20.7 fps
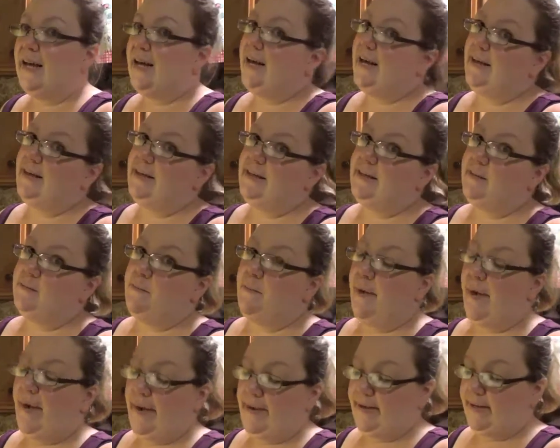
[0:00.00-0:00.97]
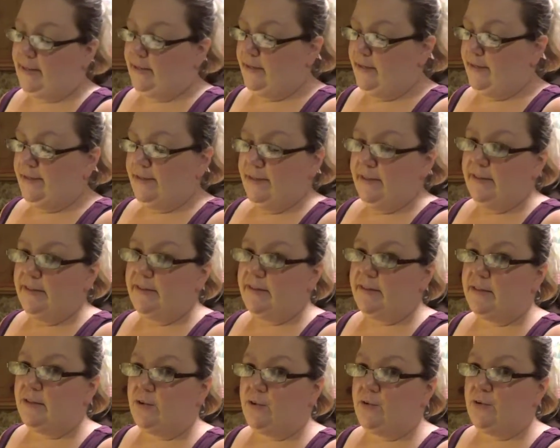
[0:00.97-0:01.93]
Hi, I'm back.
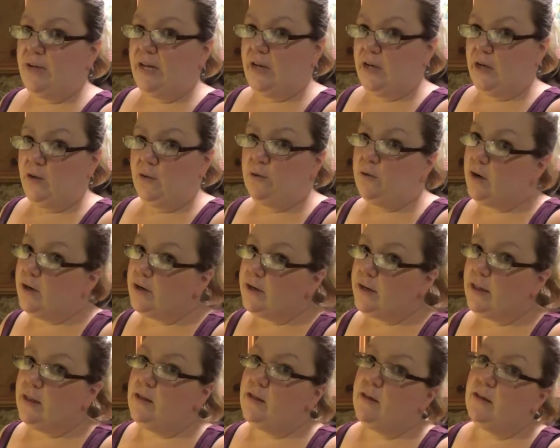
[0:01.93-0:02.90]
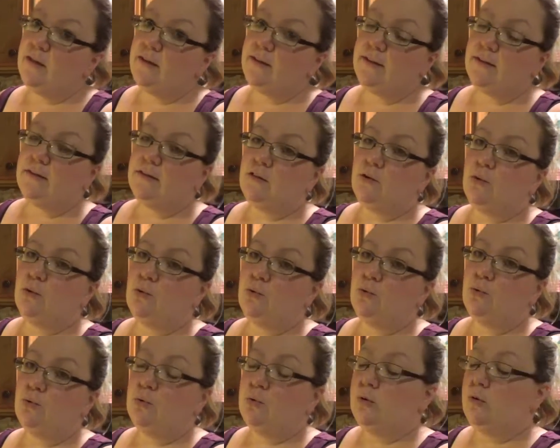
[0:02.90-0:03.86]
So now our cake is
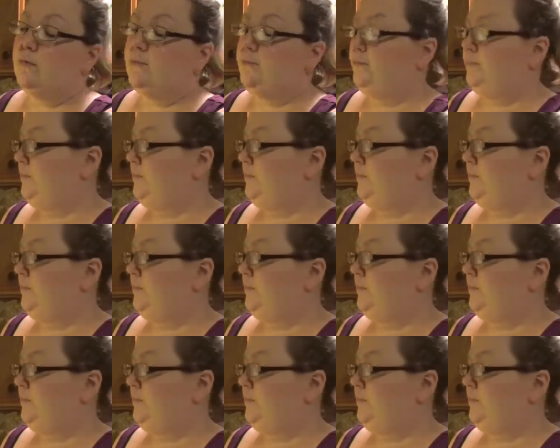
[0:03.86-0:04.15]
cooled,